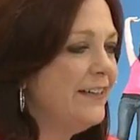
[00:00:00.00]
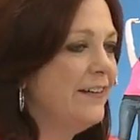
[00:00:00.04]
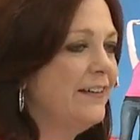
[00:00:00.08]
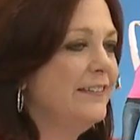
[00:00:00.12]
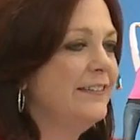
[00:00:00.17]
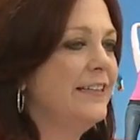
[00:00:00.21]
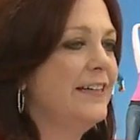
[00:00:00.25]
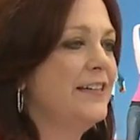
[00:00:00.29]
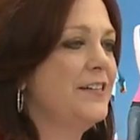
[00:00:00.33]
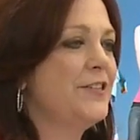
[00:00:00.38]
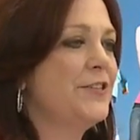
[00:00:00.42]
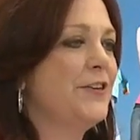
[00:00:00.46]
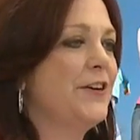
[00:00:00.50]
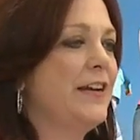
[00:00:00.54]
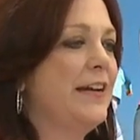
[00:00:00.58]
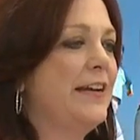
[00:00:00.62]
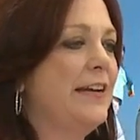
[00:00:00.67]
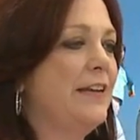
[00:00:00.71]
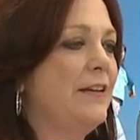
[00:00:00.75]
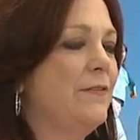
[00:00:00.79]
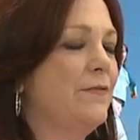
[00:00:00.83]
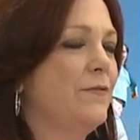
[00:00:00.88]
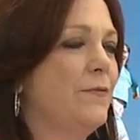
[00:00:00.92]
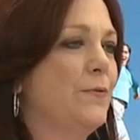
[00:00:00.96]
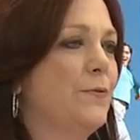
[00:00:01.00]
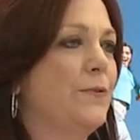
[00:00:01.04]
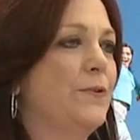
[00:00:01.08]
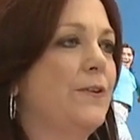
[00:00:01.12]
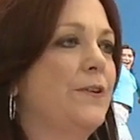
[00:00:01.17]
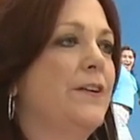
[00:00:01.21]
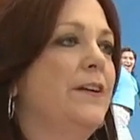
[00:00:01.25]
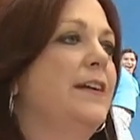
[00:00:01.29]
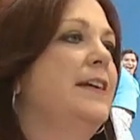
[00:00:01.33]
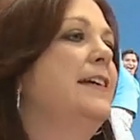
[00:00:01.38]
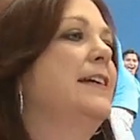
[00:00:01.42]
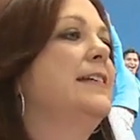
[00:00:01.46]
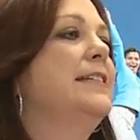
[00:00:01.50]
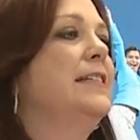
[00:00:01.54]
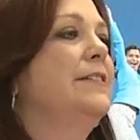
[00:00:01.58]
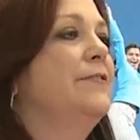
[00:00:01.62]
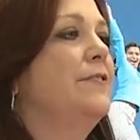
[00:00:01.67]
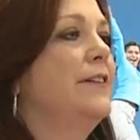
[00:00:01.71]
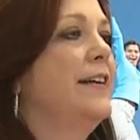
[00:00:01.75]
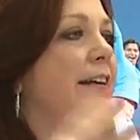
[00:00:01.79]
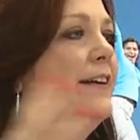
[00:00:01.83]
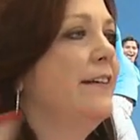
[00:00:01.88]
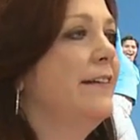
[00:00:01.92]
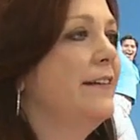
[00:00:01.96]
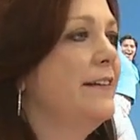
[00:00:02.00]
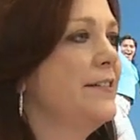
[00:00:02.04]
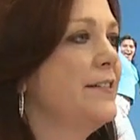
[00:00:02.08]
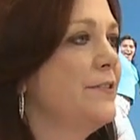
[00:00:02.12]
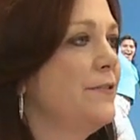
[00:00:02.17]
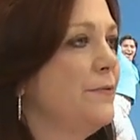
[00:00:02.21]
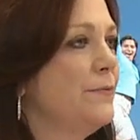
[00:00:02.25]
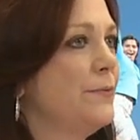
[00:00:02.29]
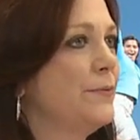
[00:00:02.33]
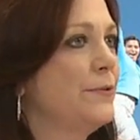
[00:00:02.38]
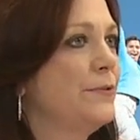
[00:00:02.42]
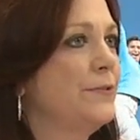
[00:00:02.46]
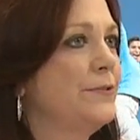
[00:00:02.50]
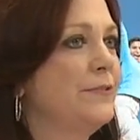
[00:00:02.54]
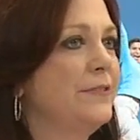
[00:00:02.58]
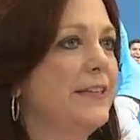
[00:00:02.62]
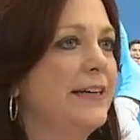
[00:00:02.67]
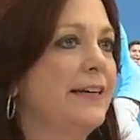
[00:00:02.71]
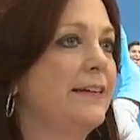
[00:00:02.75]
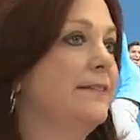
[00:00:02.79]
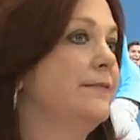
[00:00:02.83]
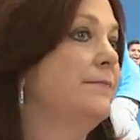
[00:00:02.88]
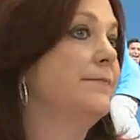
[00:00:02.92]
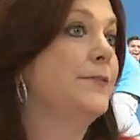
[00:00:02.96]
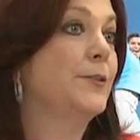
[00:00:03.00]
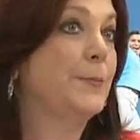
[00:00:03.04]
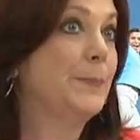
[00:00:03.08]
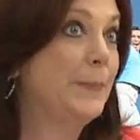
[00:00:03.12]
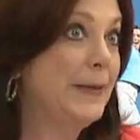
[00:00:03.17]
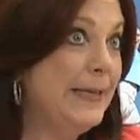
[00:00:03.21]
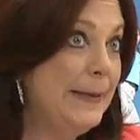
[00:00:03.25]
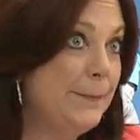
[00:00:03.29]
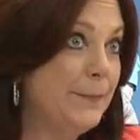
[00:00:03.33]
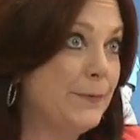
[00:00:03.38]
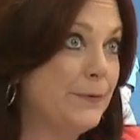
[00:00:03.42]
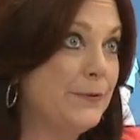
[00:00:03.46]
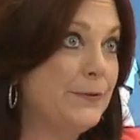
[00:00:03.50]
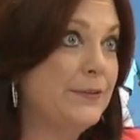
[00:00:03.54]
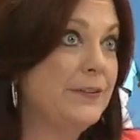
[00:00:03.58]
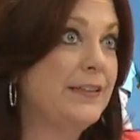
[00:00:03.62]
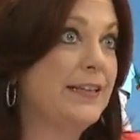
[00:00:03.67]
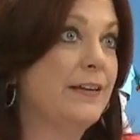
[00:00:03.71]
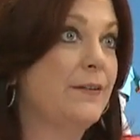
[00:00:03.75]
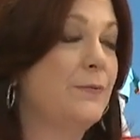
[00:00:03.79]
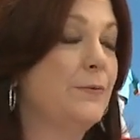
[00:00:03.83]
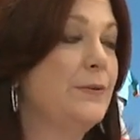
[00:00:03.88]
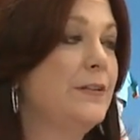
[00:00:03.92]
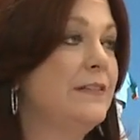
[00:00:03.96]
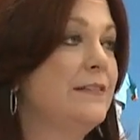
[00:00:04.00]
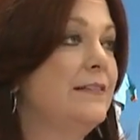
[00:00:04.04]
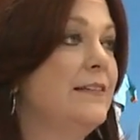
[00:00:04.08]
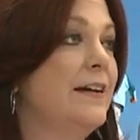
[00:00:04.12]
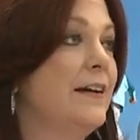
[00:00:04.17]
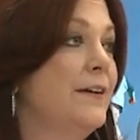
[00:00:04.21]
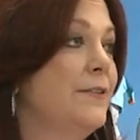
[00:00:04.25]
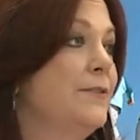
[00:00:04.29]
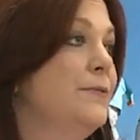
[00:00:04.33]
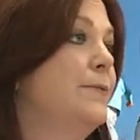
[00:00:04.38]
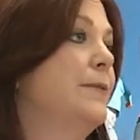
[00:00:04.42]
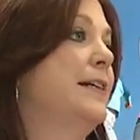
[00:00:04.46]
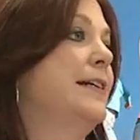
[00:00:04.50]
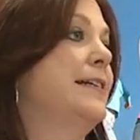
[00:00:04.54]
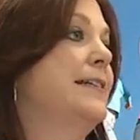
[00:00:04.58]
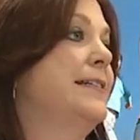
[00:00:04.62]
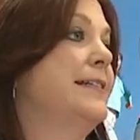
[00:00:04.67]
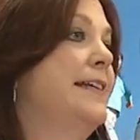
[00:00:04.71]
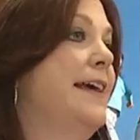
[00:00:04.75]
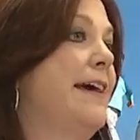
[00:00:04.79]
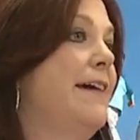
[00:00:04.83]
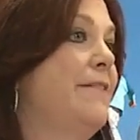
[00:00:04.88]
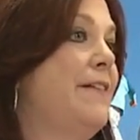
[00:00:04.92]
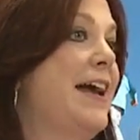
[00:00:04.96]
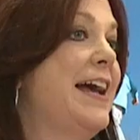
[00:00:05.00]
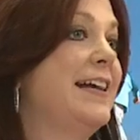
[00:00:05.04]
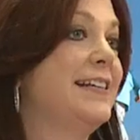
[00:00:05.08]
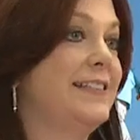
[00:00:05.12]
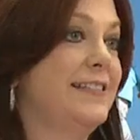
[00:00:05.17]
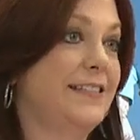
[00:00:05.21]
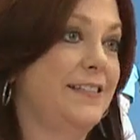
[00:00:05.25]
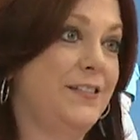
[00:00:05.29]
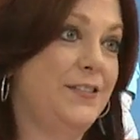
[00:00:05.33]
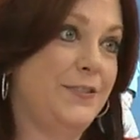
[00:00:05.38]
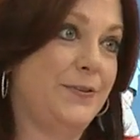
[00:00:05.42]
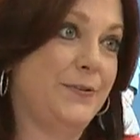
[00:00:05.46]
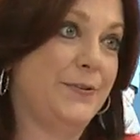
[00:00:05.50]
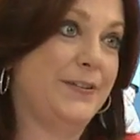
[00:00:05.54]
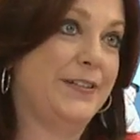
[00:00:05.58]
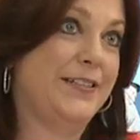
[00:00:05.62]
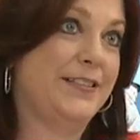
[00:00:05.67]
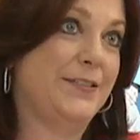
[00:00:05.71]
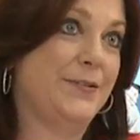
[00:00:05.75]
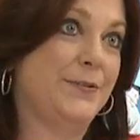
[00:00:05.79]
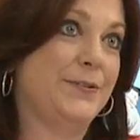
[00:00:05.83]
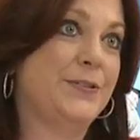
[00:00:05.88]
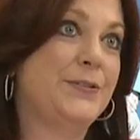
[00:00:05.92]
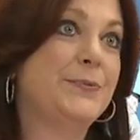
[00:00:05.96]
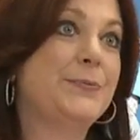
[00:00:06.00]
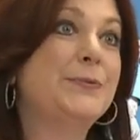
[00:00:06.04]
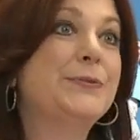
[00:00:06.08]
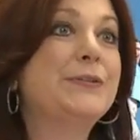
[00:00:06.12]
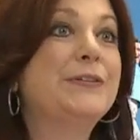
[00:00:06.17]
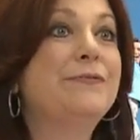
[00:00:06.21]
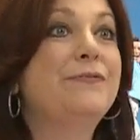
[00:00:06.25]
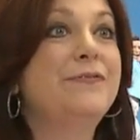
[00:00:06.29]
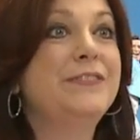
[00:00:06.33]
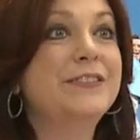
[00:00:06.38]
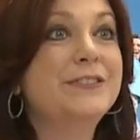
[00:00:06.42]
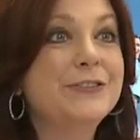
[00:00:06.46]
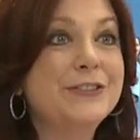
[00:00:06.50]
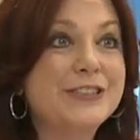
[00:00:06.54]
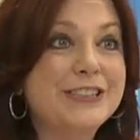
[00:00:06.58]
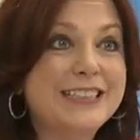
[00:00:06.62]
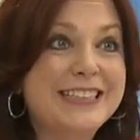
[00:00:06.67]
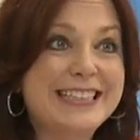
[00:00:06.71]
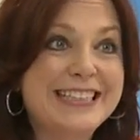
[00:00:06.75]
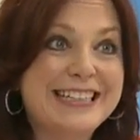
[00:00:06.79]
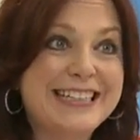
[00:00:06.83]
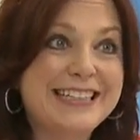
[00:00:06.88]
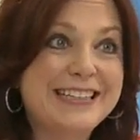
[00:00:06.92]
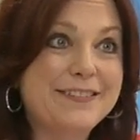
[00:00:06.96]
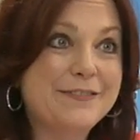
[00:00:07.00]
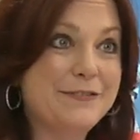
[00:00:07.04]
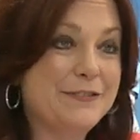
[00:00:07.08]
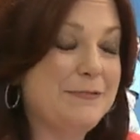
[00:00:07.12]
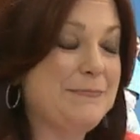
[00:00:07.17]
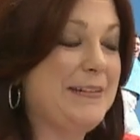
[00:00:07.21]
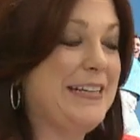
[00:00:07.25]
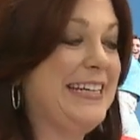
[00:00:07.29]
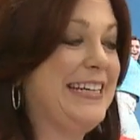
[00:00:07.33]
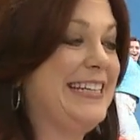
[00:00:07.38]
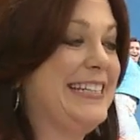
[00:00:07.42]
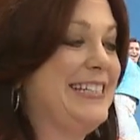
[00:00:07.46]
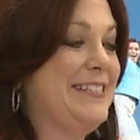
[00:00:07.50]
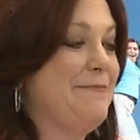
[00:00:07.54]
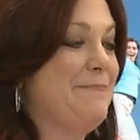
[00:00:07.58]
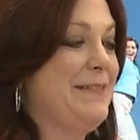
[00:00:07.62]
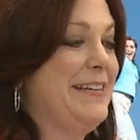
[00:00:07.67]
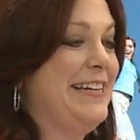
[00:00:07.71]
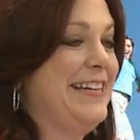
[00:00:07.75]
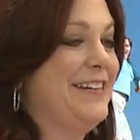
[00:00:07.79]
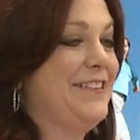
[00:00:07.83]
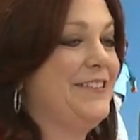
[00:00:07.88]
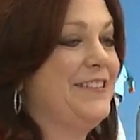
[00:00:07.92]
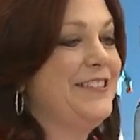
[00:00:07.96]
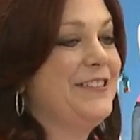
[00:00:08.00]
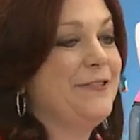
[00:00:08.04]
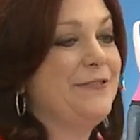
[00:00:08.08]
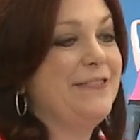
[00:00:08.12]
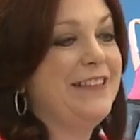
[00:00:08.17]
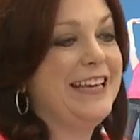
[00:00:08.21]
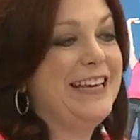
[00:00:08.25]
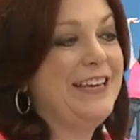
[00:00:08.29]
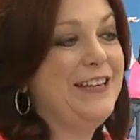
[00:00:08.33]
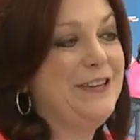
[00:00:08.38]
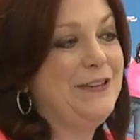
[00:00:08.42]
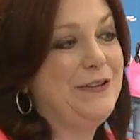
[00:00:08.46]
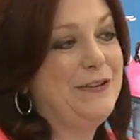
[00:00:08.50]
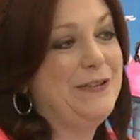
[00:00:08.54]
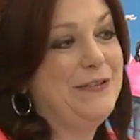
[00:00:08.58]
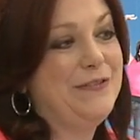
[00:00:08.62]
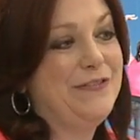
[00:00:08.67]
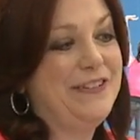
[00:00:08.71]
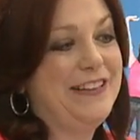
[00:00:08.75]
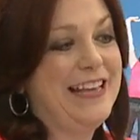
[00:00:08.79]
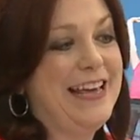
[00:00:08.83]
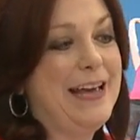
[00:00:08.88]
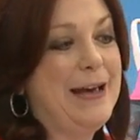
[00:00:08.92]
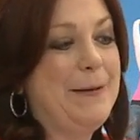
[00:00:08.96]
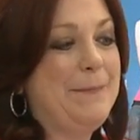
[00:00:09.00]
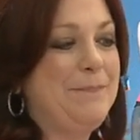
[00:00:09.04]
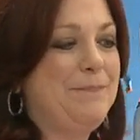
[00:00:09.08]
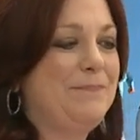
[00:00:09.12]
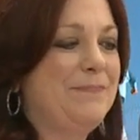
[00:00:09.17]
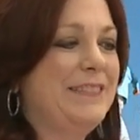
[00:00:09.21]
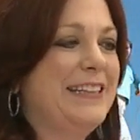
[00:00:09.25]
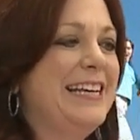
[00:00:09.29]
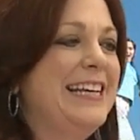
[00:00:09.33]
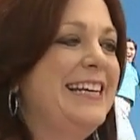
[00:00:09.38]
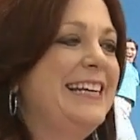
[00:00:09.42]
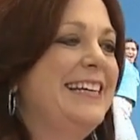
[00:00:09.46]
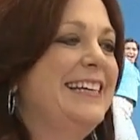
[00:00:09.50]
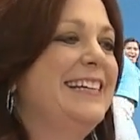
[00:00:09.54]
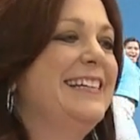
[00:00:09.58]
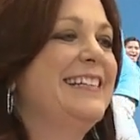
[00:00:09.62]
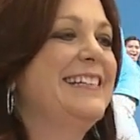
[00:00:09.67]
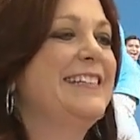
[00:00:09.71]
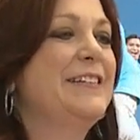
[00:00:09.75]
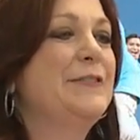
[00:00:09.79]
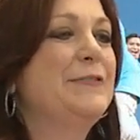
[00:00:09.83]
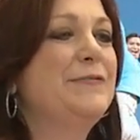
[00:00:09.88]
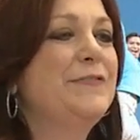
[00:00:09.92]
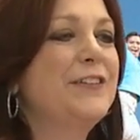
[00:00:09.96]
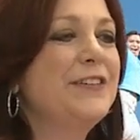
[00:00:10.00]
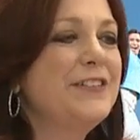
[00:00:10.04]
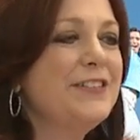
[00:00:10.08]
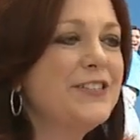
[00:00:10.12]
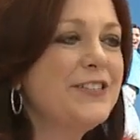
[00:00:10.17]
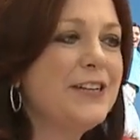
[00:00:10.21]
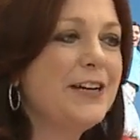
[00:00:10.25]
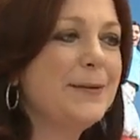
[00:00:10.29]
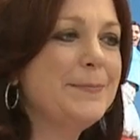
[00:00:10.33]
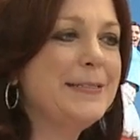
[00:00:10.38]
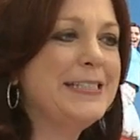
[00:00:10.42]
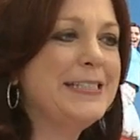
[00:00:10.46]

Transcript: online training for different areas of the world that are people that wouldn't otherwise have access to it. So it's a real feel-good thing for me to be here, so thank you for that. So Photoshop